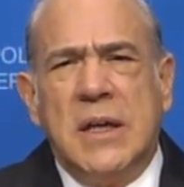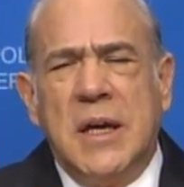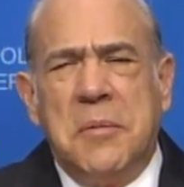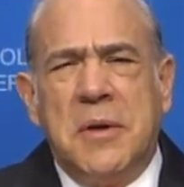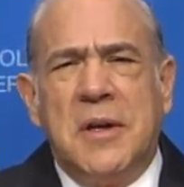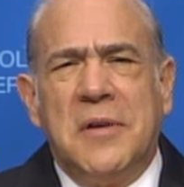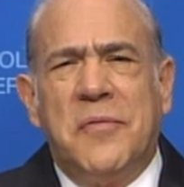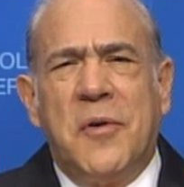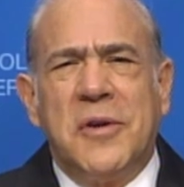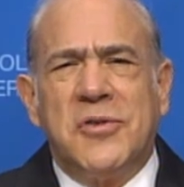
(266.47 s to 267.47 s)
even
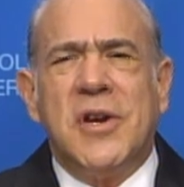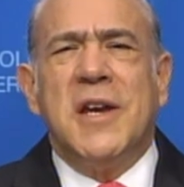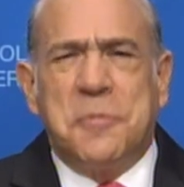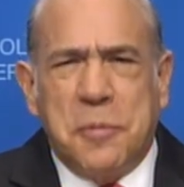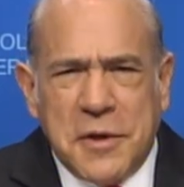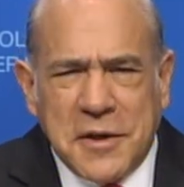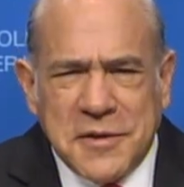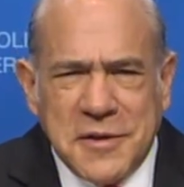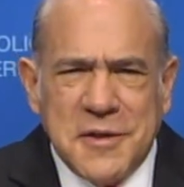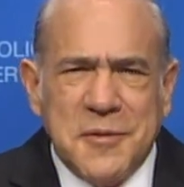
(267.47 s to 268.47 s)
foreign exchange
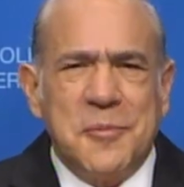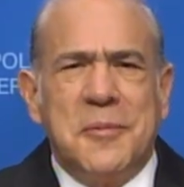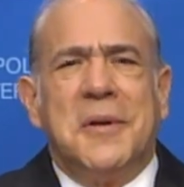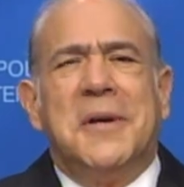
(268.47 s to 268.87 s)
protectionism.